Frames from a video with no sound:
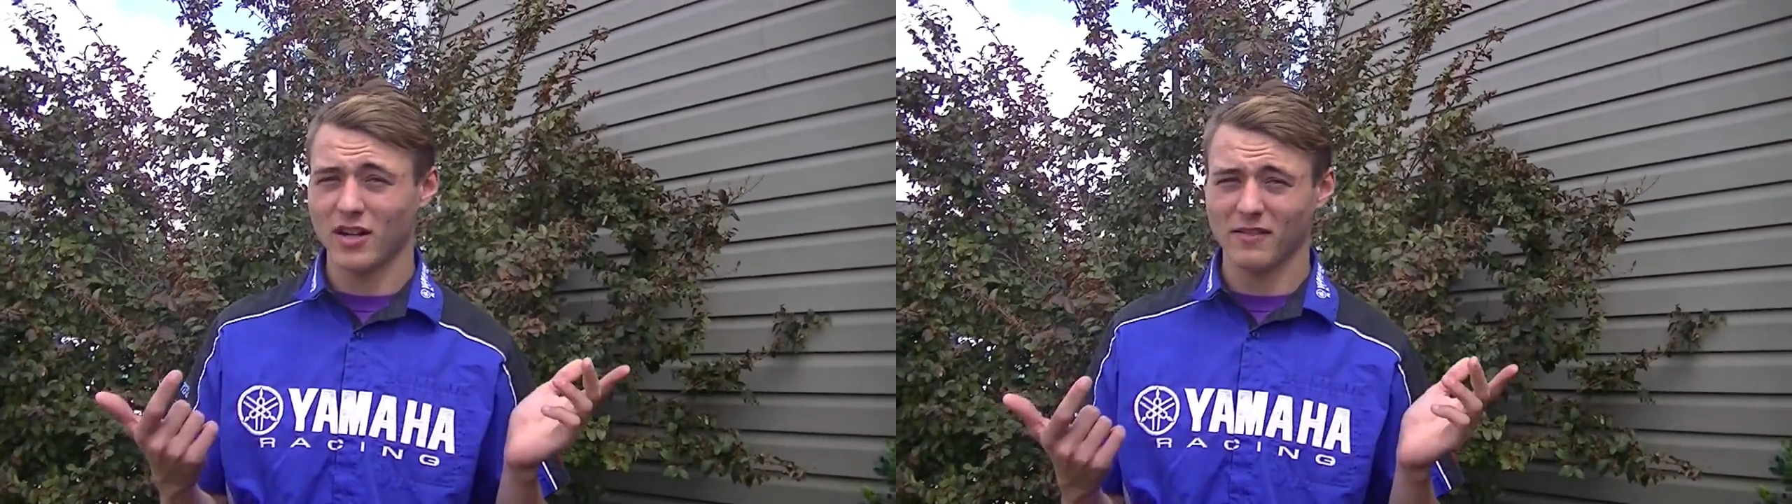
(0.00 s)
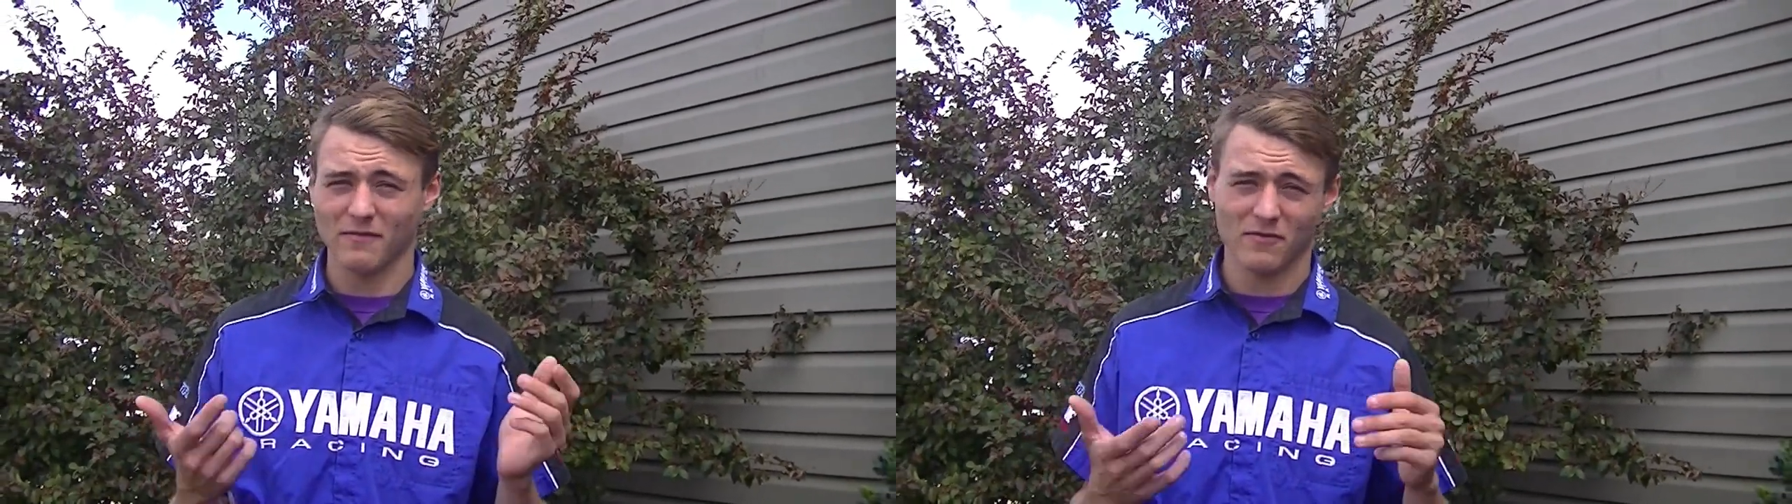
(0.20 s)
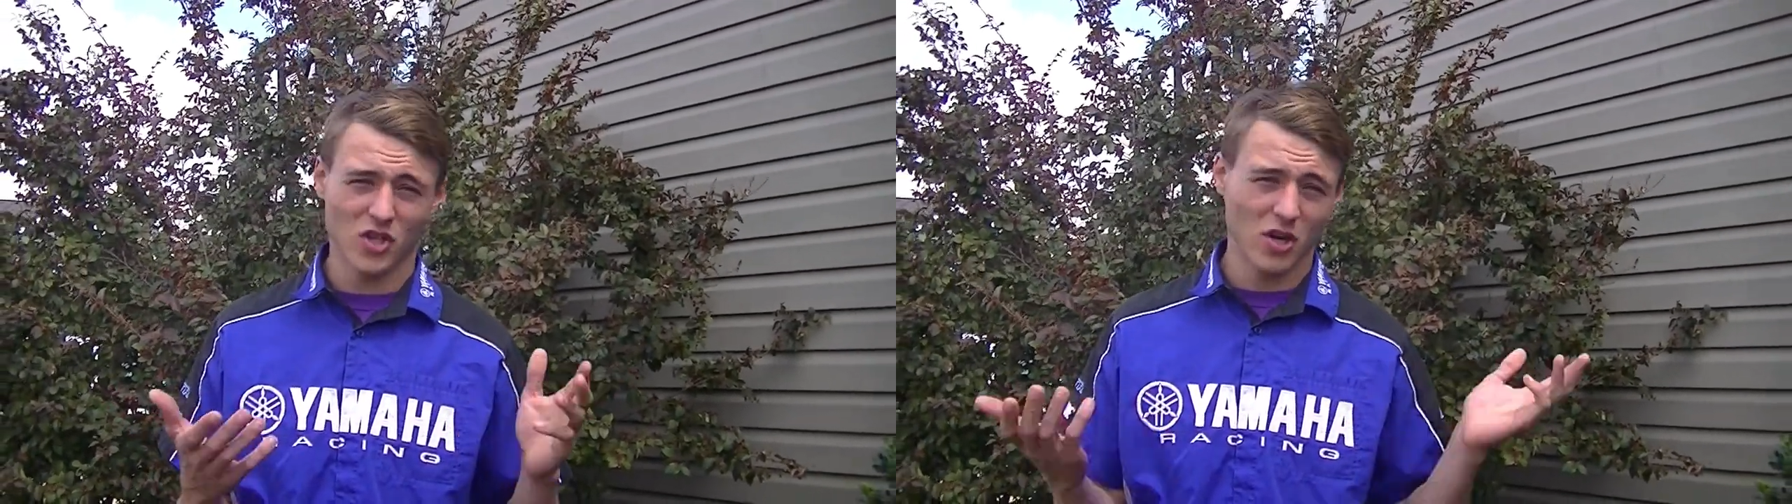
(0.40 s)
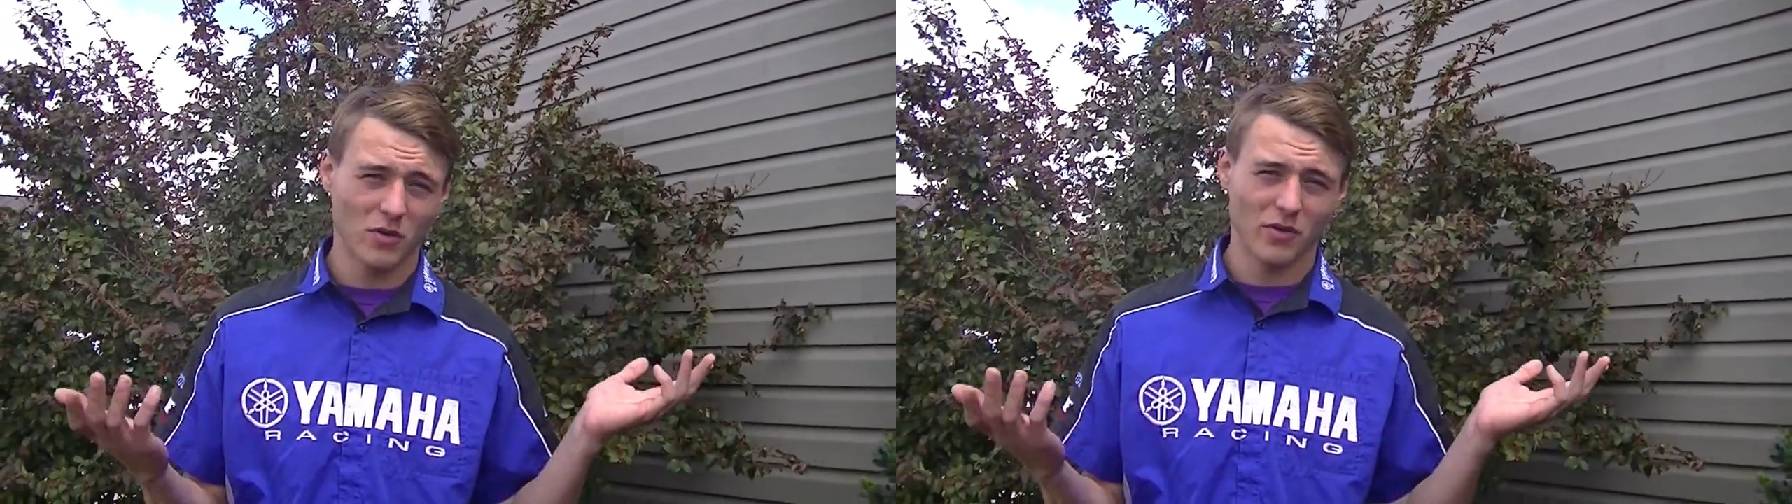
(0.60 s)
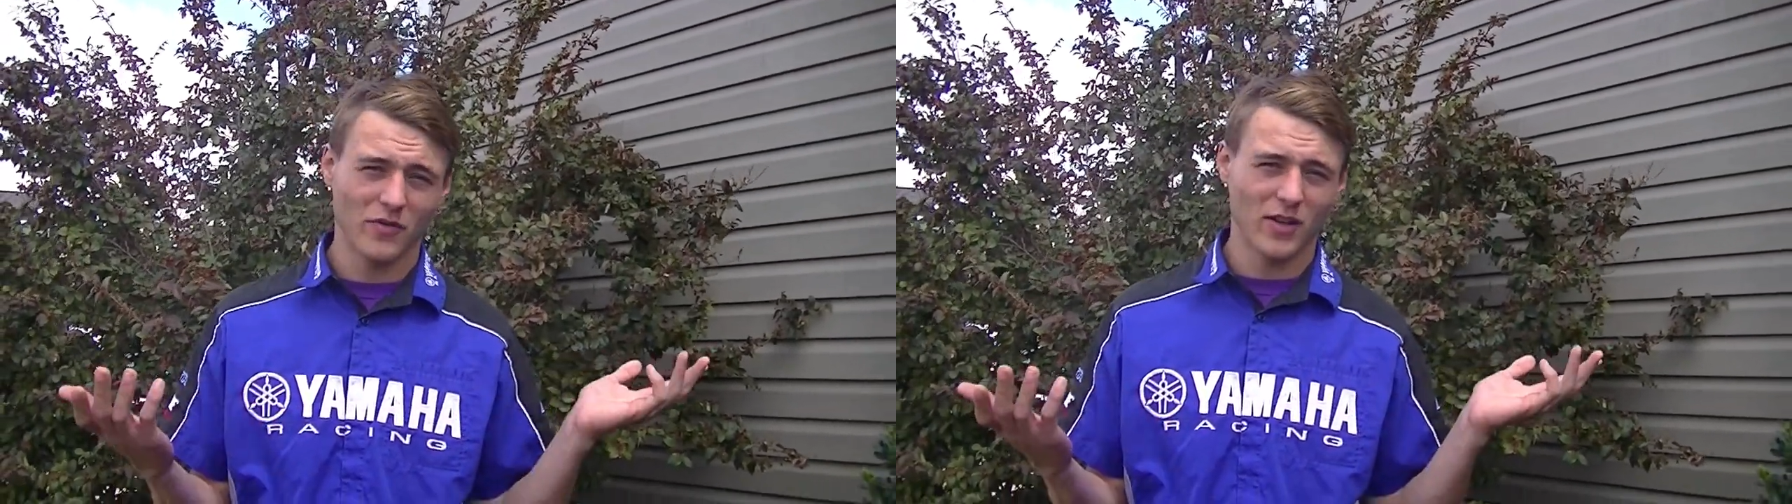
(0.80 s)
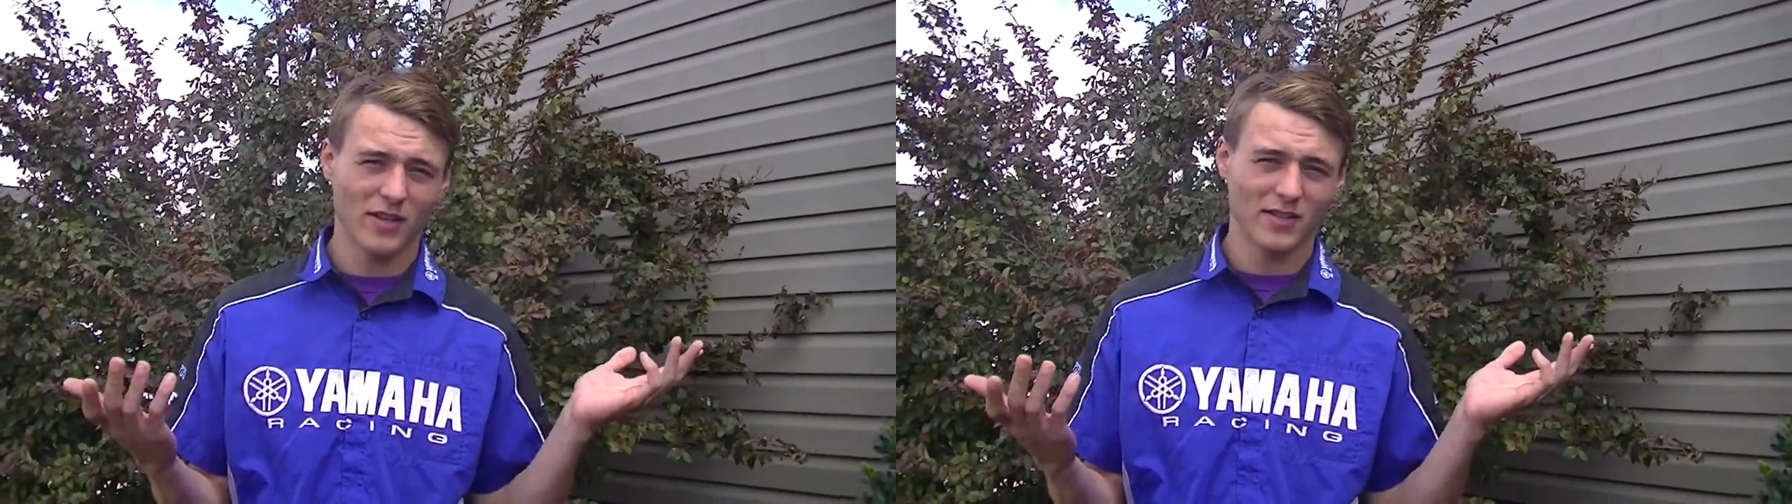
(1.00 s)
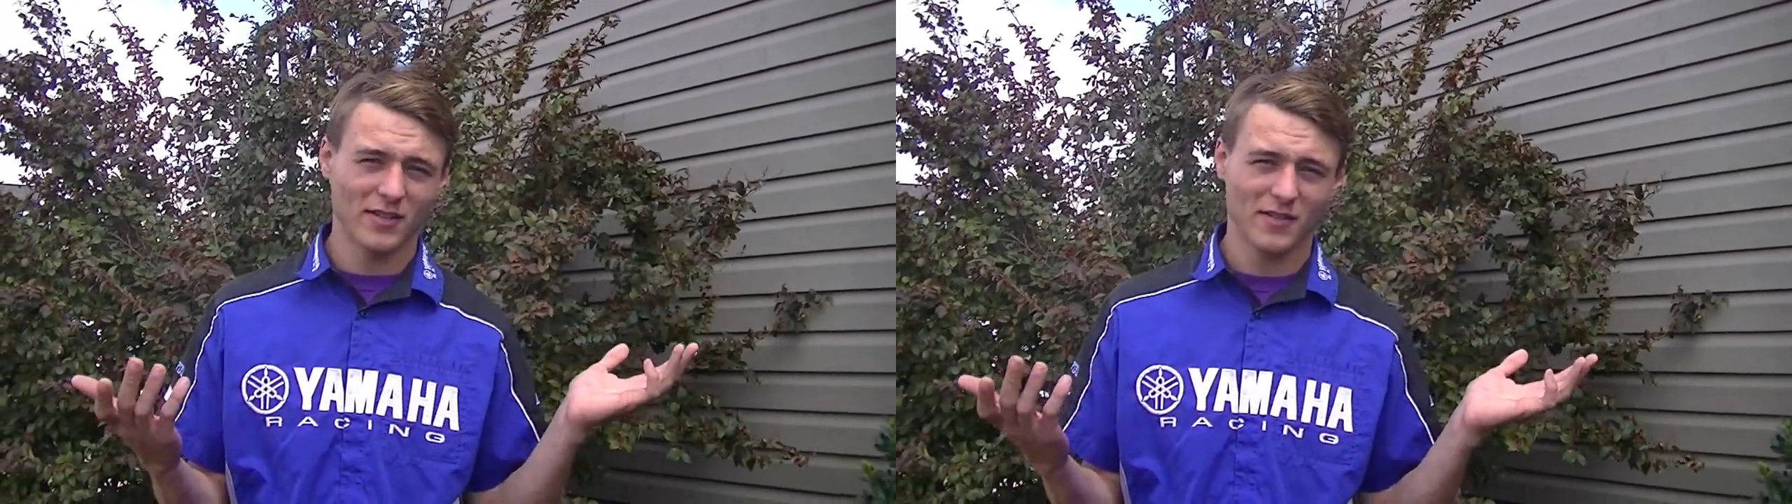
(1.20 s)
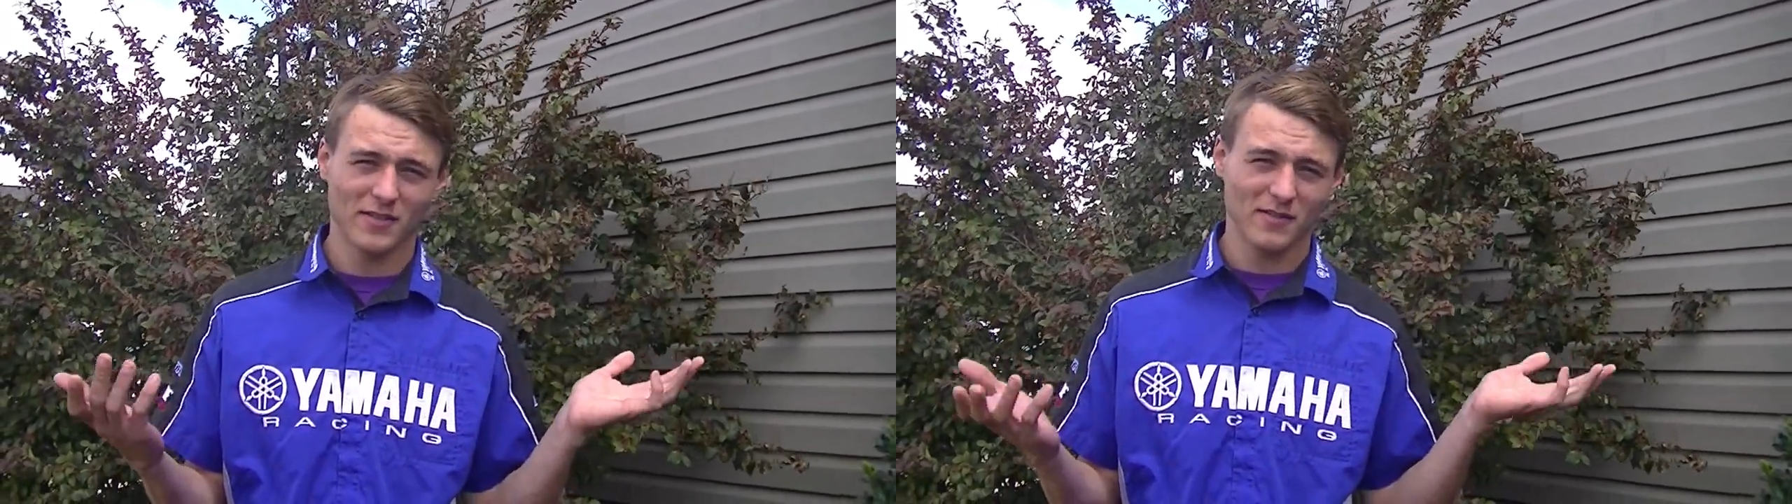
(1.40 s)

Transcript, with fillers: it, share it with your friends,